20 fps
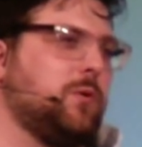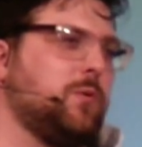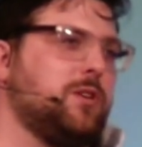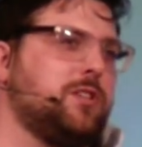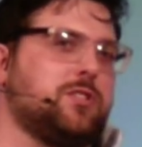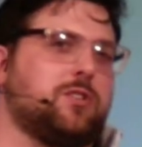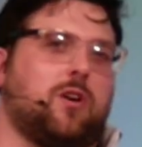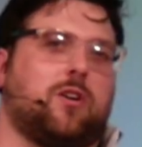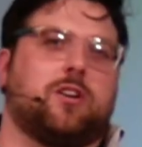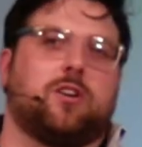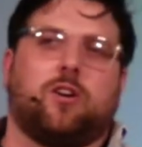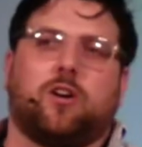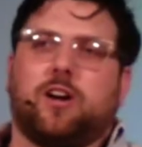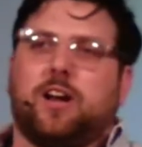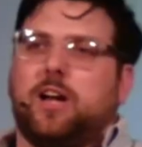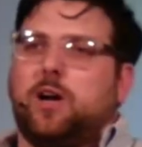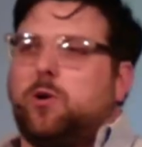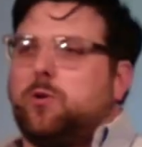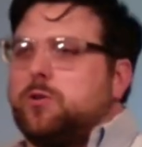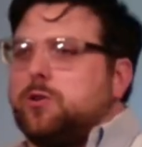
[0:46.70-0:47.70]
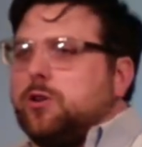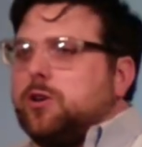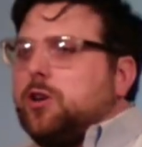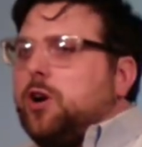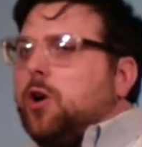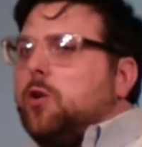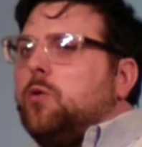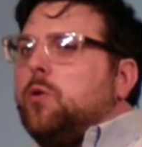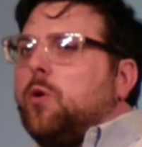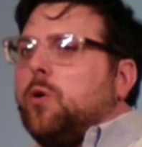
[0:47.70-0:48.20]
we started our elder
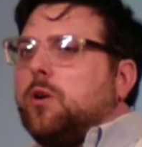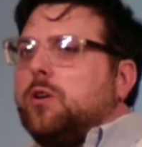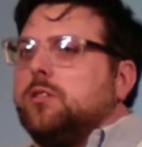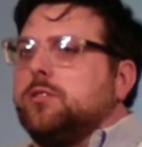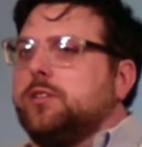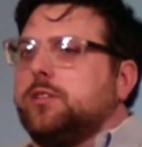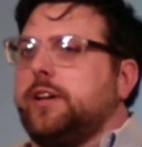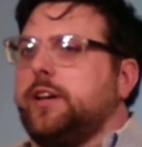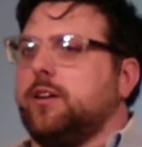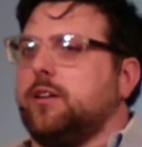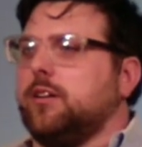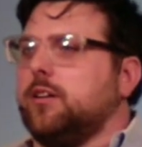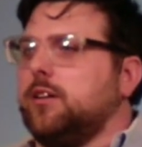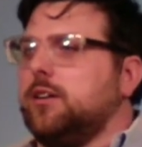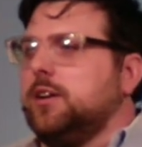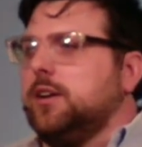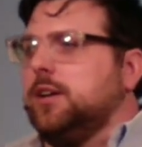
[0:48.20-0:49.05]
cohort here